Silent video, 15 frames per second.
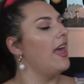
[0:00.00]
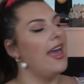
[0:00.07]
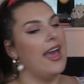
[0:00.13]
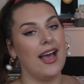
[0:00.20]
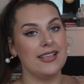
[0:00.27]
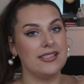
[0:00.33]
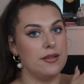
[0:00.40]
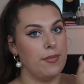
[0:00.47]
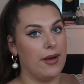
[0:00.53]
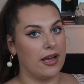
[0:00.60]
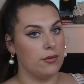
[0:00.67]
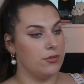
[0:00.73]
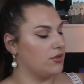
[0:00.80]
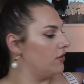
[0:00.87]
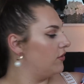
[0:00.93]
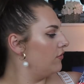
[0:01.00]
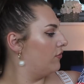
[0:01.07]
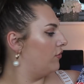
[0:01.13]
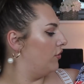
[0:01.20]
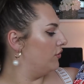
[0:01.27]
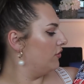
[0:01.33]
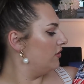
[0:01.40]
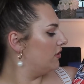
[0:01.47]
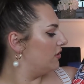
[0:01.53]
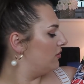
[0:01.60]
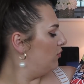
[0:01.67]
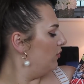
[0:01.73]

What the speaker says: It has the Beckhams on the front,